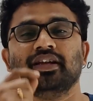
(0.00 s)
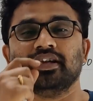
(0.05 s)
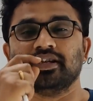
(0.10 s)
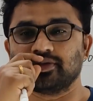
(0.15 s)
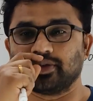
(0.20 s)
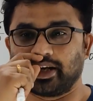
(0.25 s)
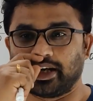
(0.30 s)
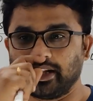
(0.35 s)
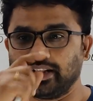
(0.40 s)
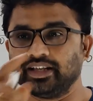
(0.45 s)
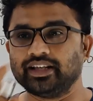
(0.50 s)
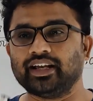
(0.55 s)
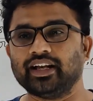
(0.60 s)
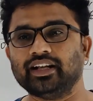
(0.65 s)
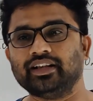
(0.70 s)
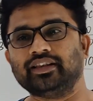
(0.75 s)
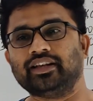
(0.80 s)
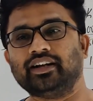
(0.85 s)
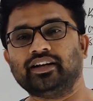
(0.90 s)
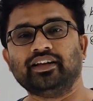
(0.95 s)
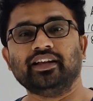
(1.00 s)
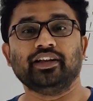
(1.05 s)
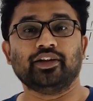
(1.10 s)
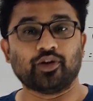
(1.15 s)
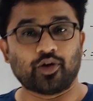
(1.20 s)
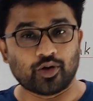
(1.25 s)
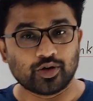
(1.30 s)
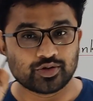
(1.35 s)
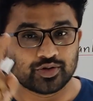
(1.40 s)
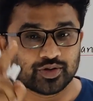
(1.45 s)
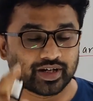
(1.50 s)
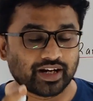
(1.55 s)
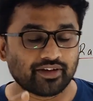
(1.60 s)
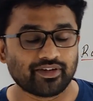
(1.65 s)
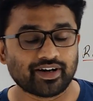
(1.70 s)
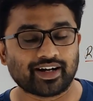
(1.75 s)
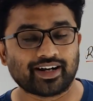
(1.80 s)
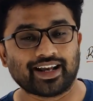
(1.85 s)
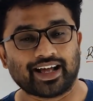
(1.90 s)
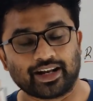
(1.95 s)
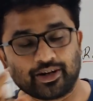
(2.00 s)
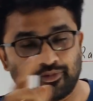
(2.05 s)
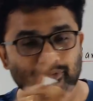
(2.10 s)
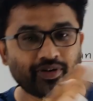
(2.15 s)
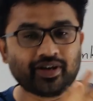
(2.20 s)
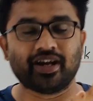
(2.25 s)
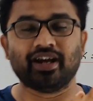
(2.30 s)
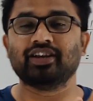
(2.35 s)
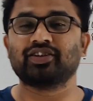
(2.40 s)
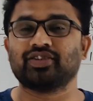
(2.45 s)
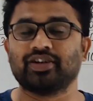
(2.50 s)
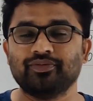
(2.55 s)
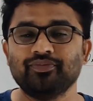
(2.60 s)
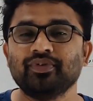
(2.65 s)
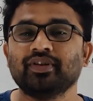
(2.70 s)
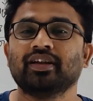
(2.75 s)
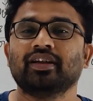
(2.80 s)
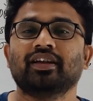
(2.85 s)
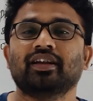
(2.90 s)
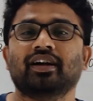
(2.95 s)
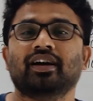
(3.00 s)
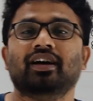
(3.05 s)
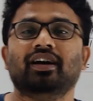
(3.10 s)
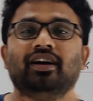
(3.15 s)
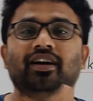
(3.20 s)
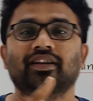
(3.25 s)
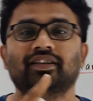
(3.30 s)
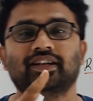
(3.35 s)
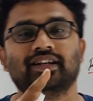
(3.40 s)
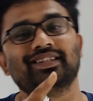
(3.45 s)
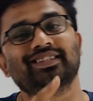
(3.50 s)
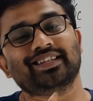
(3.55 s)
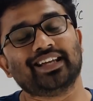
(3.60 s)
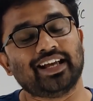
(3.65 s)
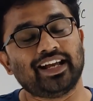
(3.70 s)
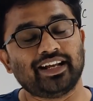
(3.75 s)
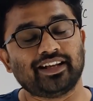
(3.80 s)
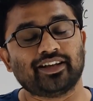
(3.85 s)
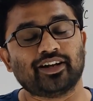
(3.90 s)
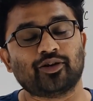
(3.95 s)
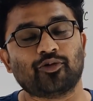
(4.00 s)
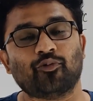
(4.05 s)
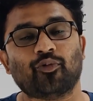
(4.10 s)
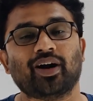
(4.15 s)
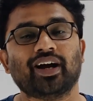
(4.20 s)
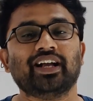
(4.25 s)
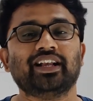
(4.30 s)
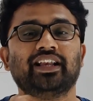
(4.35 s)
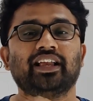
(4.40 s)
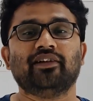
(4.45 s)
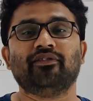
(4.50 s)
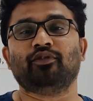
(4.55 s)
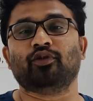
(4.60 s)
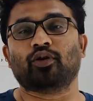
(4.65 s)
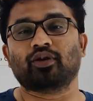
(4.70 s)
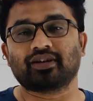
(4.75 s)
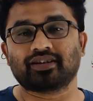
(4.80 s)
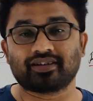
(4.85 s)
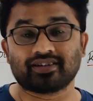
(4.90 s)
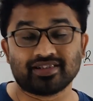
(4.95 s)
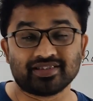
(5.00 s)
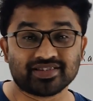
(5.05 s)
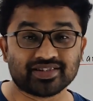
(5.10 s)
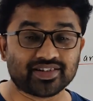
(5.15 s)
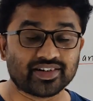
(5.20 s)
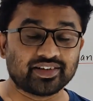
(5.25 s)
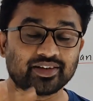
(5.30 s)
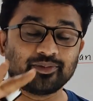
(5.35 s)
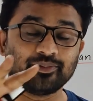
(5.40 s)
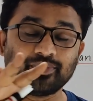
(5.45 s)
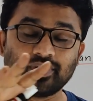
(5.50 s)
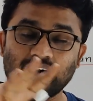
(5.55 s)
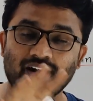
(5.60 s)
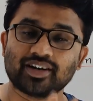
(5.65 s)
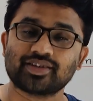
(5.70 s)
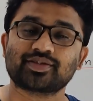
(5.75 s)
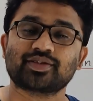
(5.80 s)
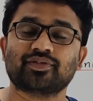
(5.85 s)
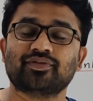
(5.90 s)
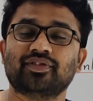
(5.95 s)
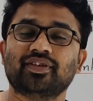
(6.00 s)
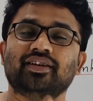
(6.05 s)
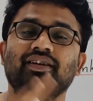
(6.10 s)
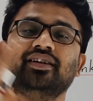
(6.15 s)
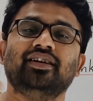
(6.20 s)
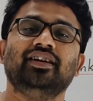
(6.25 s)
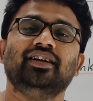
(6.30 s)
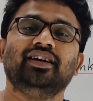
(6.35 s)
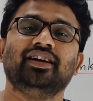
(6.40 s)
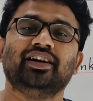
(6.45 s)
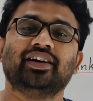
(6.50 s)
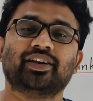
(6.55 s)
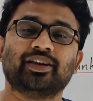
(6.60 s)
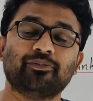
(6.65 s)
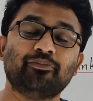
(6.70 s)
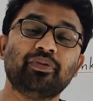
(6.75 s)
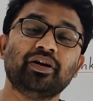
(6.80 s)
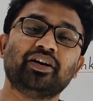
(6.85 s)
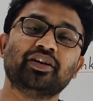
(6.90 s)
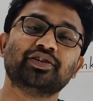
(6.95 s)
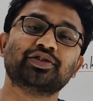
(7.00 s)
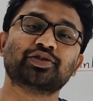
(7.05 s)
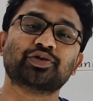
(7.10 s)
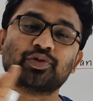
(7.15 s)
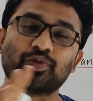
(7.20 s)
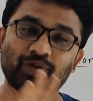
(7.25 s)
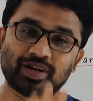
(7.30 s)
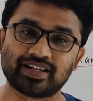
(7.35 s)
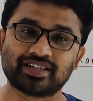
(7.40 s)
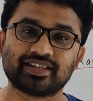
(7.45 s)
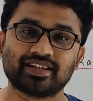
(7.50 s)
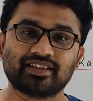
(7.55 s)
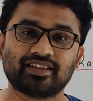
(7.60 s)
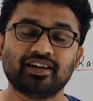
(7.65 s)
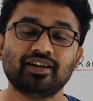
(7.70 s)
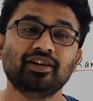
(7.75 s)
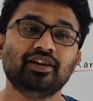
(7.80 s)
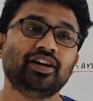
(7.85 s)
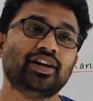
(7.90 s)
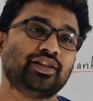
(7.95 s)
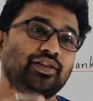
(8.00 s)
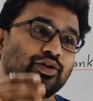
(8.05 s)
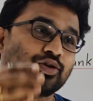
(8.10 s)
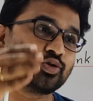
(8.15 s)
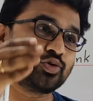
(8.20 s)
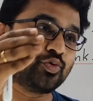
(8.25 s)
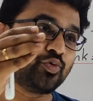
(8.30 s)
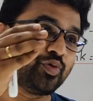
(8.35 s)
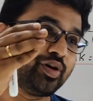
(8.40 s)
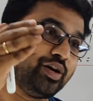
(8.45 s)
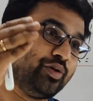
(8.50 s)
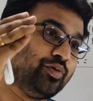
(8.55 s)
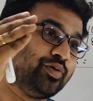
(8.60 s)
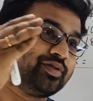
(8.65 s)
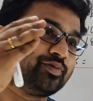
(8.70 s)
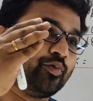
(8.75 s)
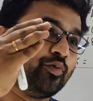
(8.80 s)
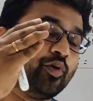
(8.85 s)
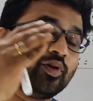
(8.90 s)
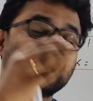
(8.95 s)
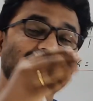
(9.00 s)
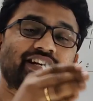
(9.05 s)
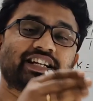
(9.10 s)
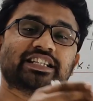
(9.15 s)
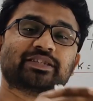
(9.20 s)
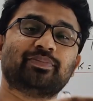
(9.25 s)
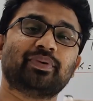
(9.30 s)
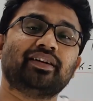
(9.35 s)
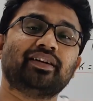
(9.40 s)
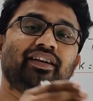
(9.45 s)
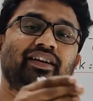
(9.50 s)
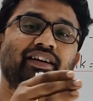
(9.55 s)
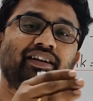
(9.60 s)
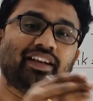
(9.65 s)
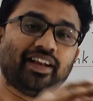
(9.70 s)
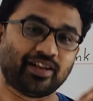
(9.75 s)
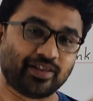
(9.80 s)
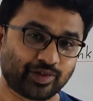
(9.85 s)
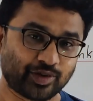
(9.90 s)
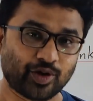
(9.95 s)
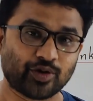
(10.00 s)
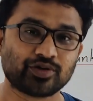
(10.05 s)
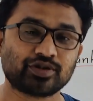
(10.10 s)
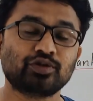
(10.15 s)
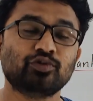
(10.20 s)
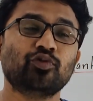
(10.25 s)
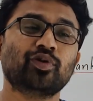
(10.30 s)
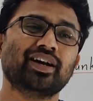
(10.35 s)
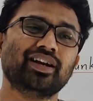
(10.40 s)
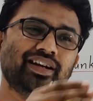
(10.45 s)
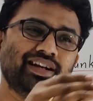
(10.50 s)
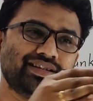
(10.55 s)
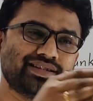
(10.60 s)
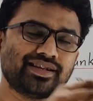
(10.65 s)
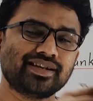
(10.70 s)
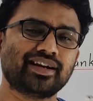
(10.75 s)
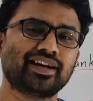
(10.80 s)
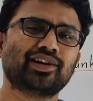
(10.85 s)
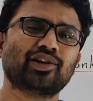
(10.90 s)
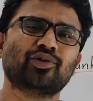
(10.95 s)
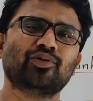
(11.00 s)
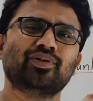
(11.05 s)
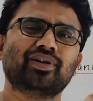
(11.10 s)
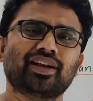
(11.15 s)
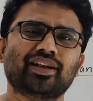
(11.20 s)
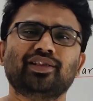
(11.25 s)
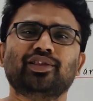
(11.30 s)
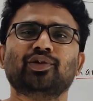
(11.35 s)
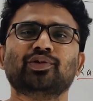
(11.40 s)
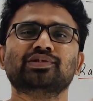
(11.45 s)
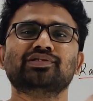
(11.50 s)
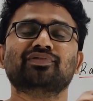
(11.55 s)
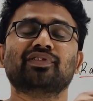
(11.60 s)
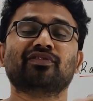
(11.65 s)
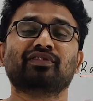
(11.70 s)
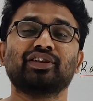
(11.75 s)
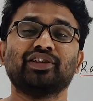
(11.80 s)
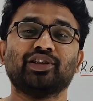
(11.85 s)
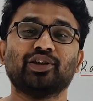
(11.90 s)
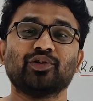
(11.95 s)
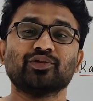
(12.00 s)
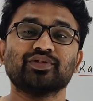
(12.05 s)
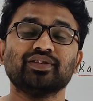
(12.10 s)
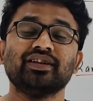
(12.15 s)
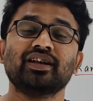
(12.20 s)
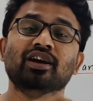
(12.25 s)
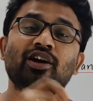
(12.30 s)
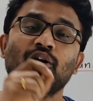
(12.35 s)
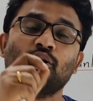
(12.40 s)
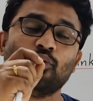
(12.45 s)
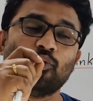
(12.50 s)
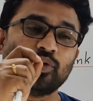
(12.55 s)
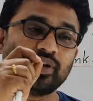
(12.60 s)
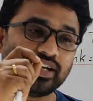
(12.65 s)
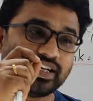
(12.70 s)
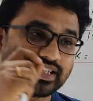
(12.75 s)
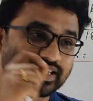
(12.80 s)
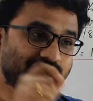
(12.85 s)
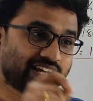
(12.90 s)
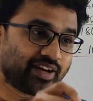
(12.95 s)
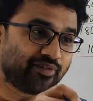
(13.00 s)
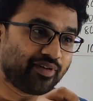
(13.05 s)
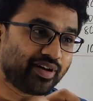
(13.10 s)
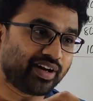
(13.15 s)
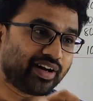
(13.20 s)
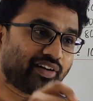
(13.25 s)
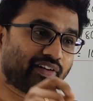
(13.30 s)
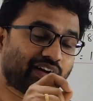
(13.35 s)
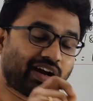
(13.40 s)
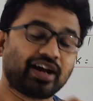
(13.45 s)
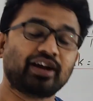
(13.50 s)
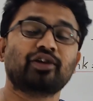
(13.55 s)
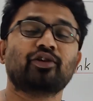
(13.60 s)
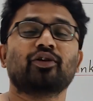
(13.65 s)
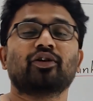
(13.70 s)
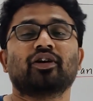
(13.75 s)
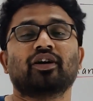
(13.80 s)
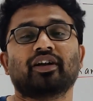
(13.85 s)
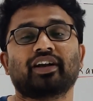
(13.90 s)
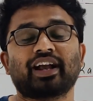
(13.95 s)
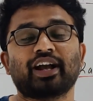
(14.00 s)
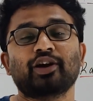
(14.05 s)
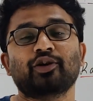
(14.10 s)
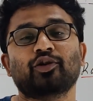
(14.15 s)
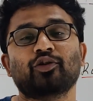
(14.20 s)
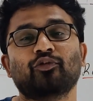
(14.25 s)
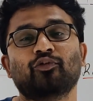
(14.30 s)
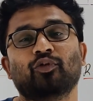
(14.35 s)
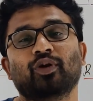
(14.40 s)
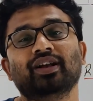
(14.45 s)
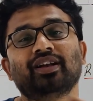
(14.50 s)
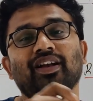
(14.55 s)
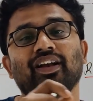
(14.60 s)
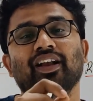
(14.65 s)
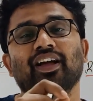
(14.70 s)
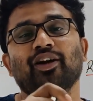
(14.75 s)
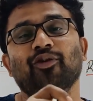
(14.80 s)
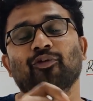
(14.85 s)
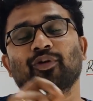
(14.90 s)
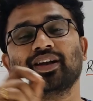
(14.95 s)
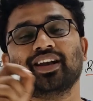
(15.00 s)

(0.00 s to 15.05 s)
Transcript: So in the end, they also gave a clarification that saying that why they have not considered the marks of the repeater students and the student who was expecting 10,000, who can easily get around 10,000, 15,000, who is given a rank of 1 lakh